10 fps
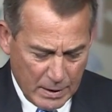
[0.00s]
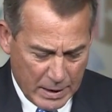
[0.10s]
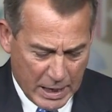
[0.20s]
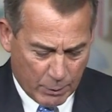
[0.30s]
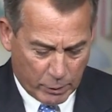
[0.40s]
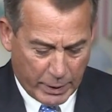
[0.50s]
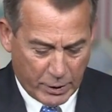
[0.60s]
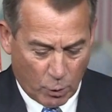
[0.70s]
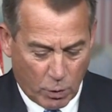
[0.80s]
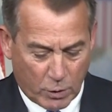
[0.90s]
And we're ready
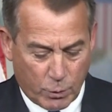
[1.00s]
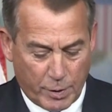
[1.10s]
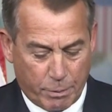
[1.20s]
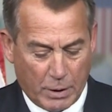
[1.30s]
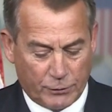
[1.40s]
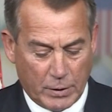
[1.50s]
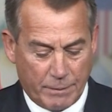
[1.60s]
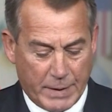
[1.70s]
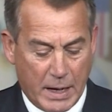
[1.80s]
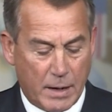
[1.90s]
to work with the
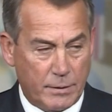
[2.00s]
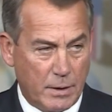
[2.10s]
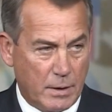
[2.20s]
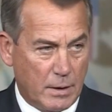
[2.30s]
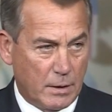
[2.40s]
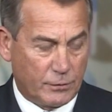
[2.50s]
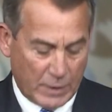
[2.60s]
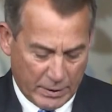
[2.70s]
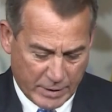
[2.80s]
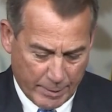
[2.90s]
President and
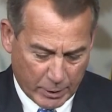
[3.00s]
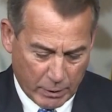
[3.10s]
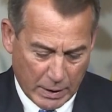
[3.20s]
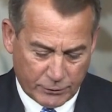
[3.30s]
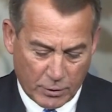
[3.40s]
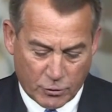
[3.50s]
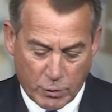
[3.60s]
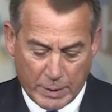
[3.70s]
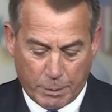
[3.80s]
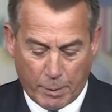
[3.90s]
Senate Democrats on
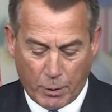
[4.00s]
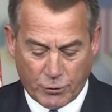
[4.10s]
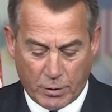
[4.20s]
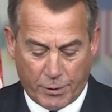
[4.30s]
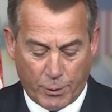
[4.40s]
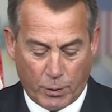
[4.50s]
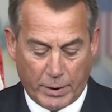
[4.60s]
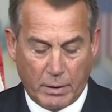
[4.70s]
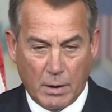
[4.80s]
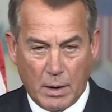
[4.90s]
trade promotion
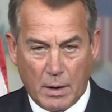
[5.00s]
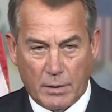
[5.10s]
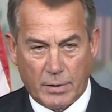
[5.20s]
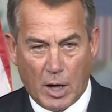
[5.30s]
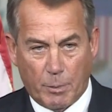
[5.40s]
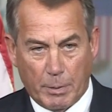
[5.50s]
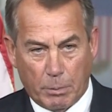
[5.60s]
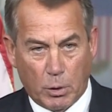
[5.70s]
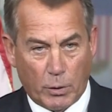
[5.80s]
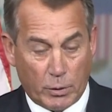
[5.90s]
authority to help
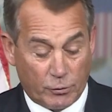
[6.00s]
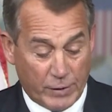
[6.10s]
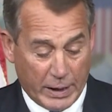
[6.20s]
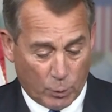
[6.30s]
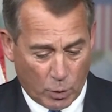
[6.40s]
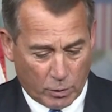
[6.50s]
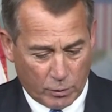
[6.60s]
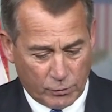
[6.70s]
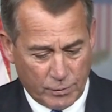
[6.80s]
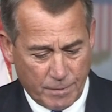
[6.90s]
employers and
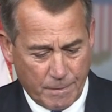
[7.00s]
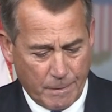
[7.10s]
workers.